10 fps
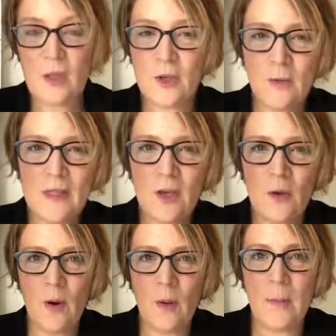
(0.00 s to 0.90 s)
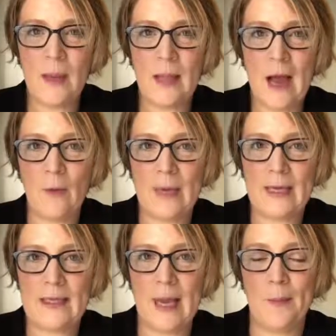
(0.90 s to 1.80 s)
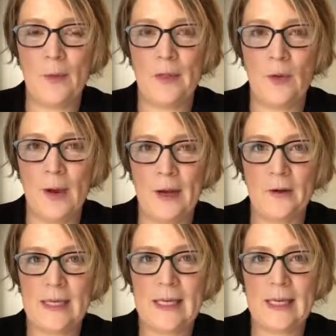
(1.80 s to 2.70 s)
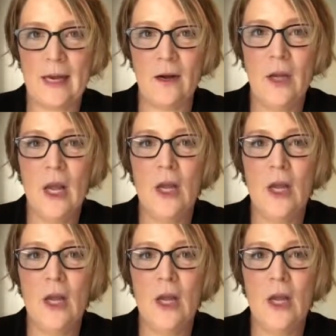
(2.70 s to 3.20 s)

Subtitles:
So let's our Malawi example in greater detail.